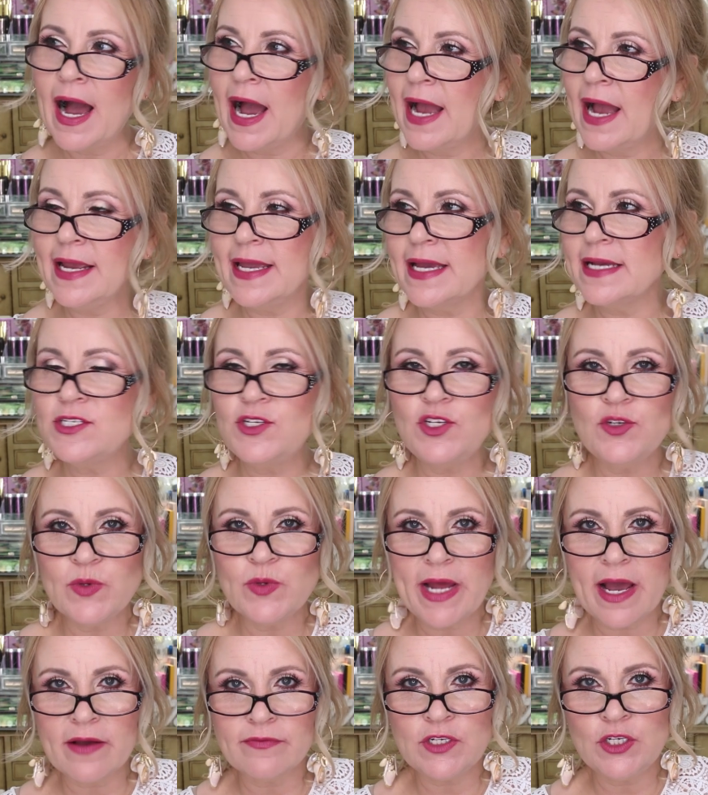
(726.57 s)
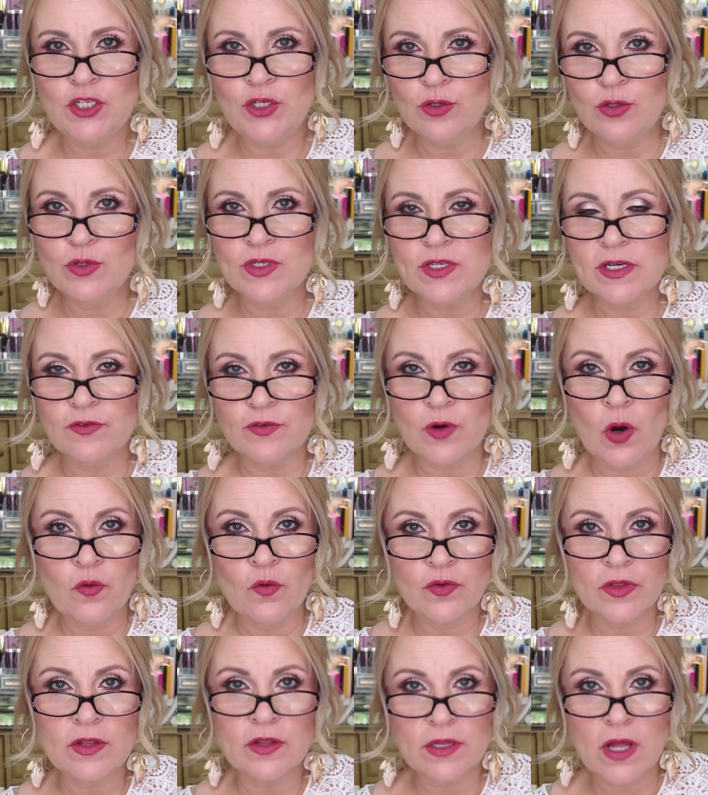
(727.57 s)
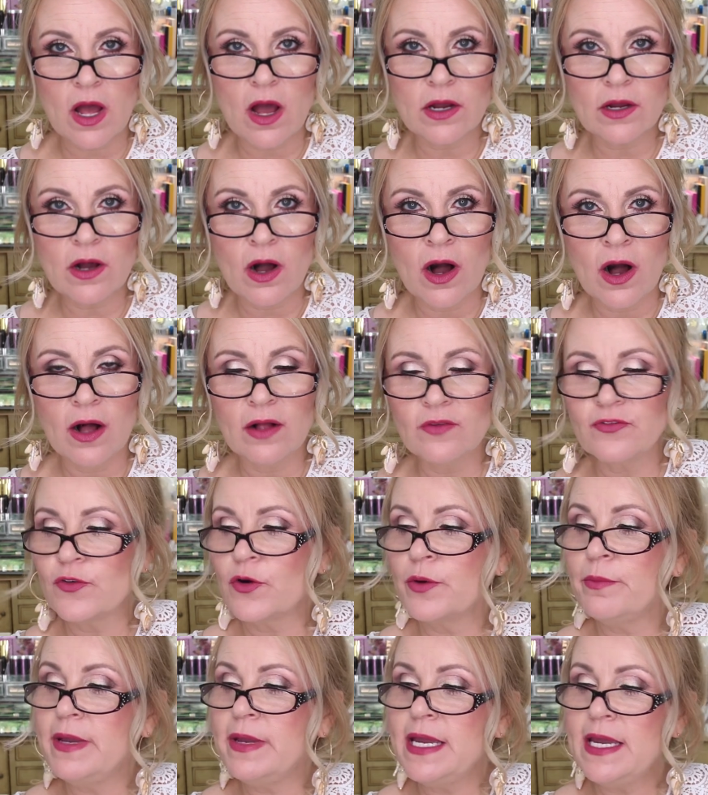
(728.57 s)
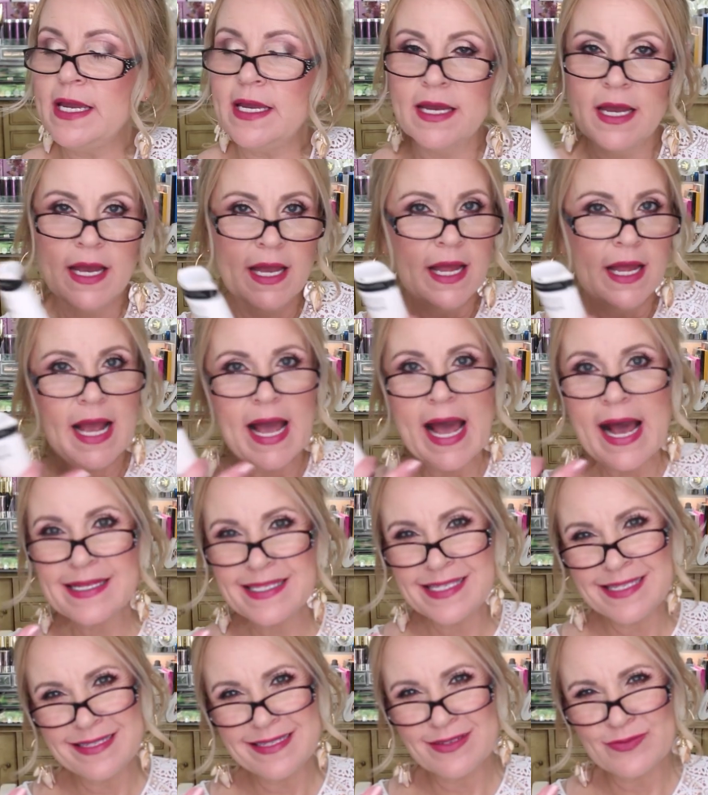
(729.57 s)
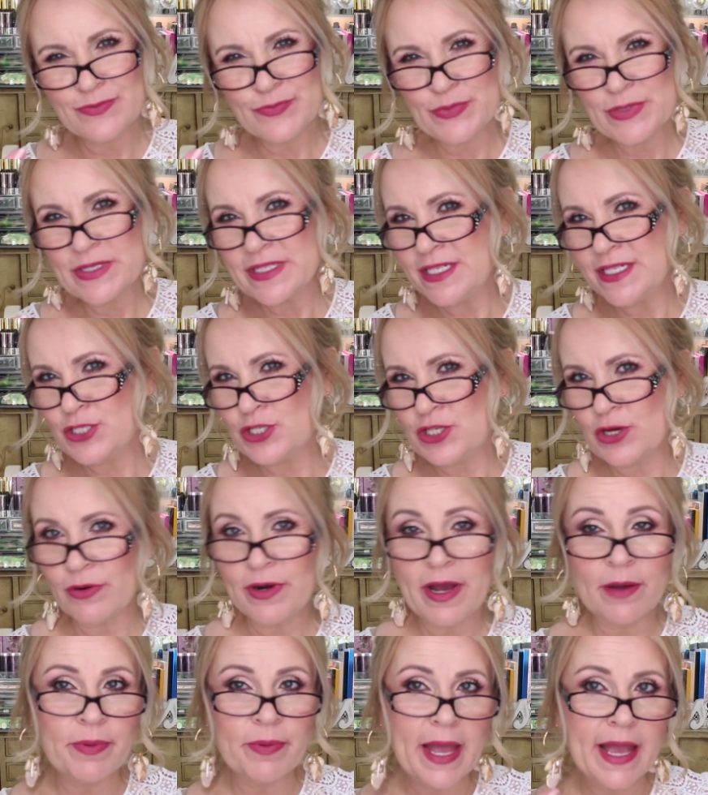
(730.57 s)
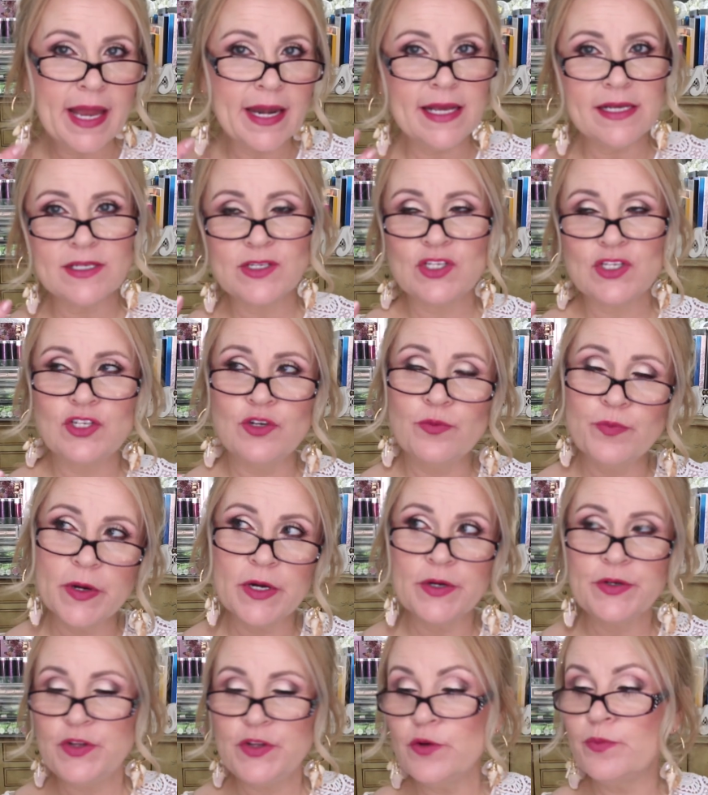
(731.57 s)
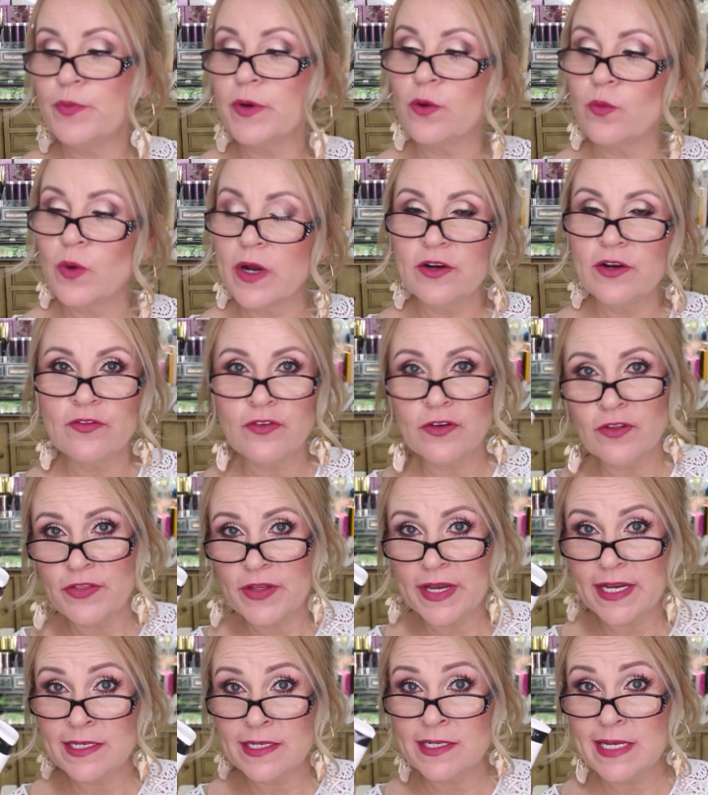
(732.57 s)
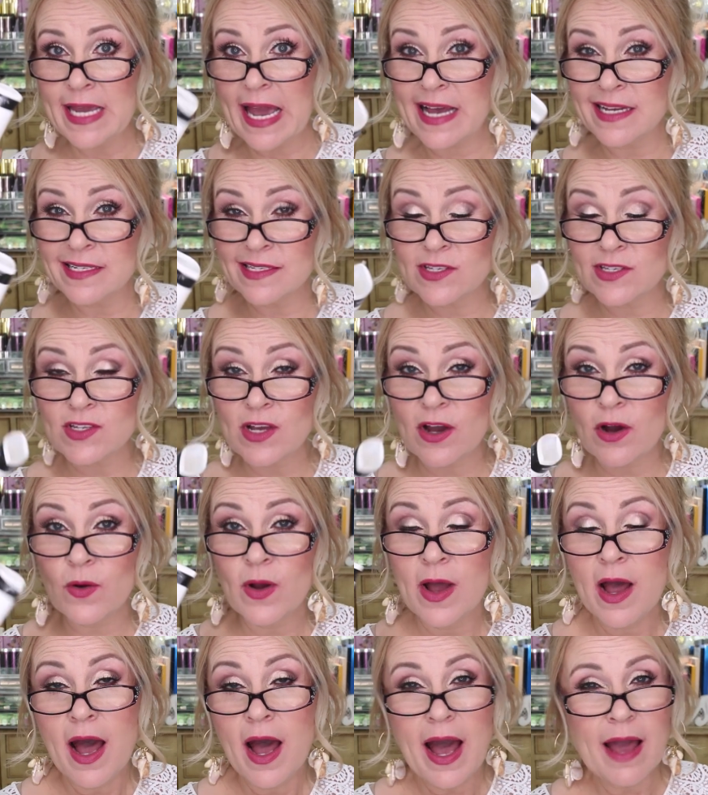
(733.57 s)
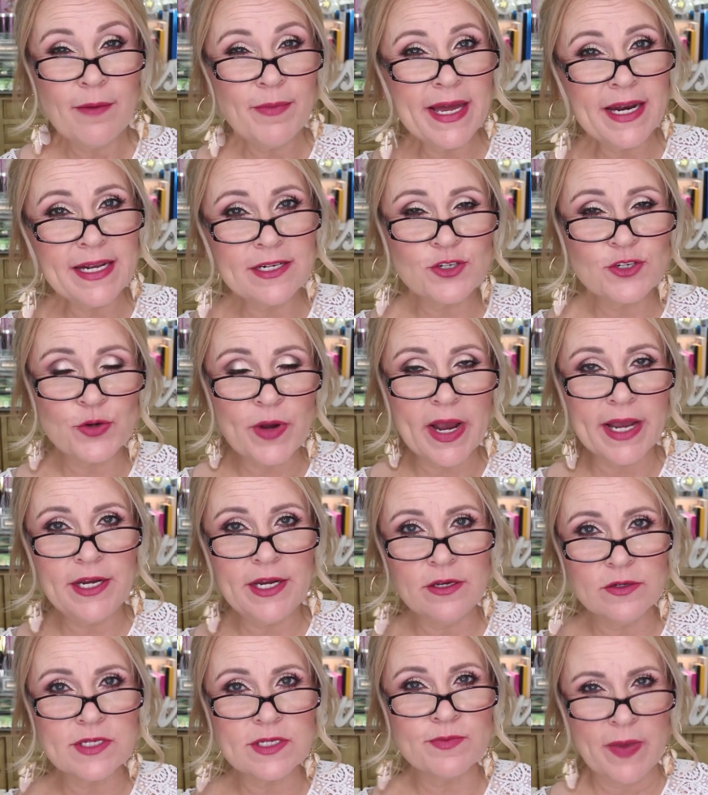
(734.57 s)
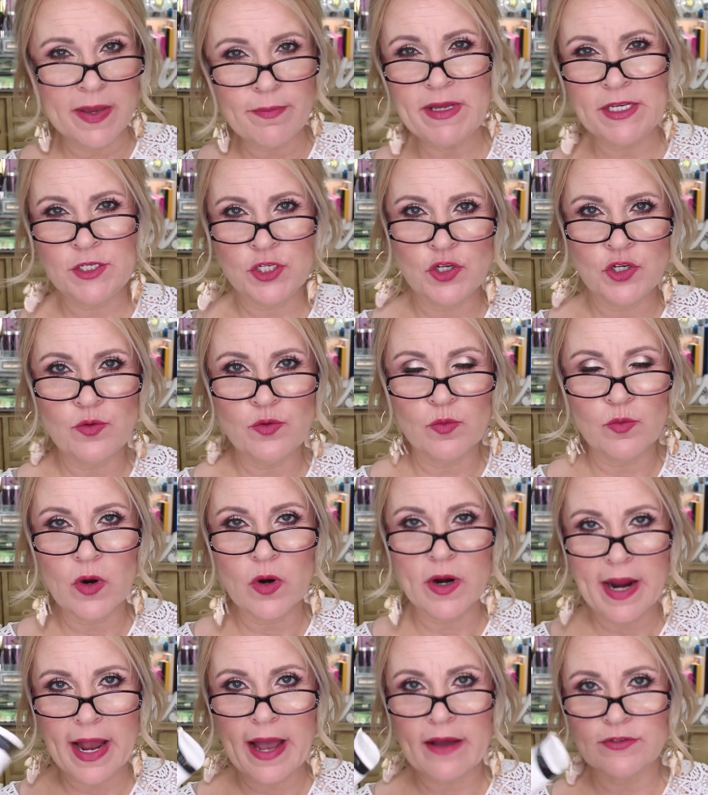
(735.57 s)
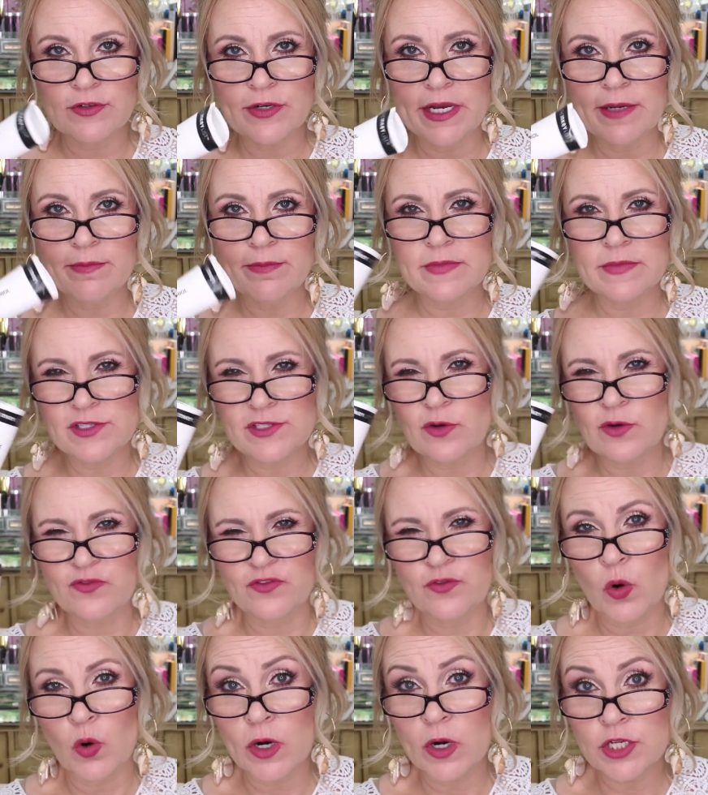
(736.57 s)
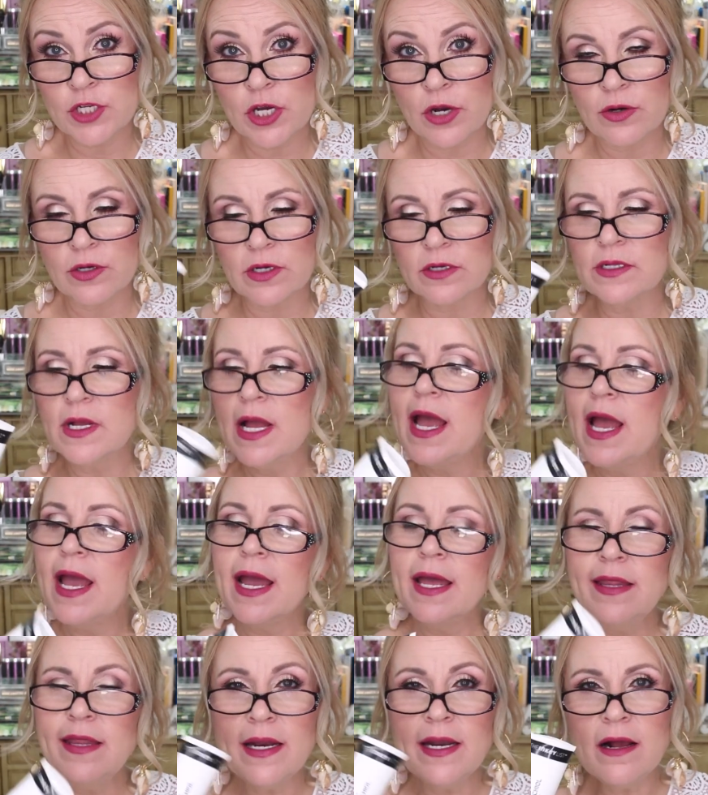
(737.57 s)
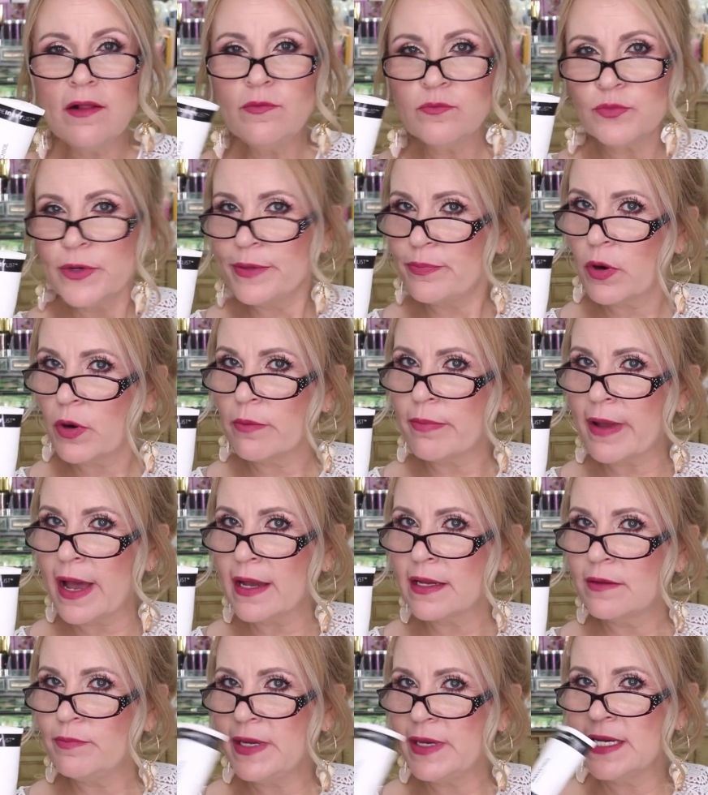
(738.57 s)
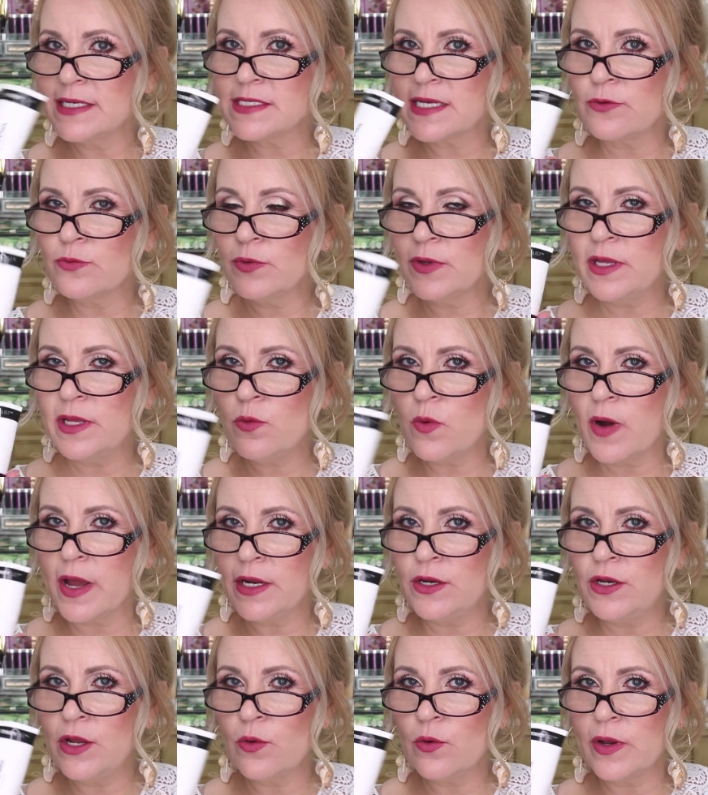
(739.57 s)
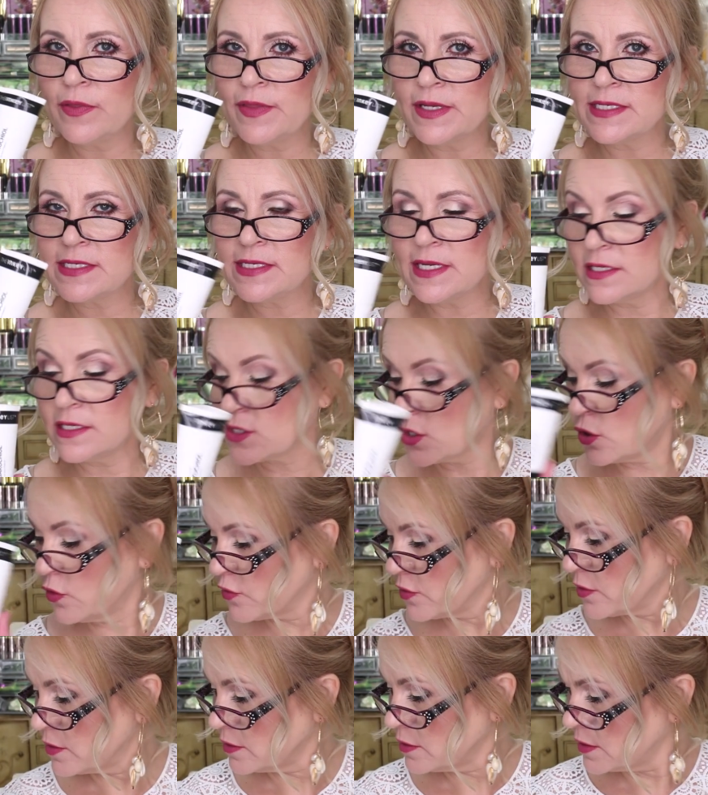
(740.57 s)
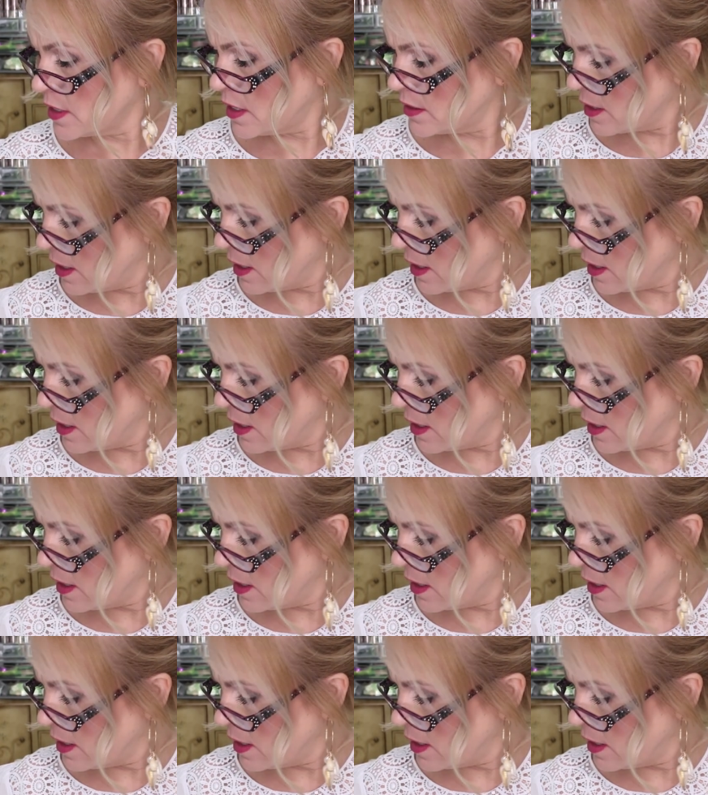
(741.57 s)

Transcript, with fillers: I guess you would have to use it over the long haul. For me, hasn't really shown up any super duper wonderful things yet. So I'm gonna try and use maybe two more after I, so four total, and then I'll report back because I really wanna know what this does over the long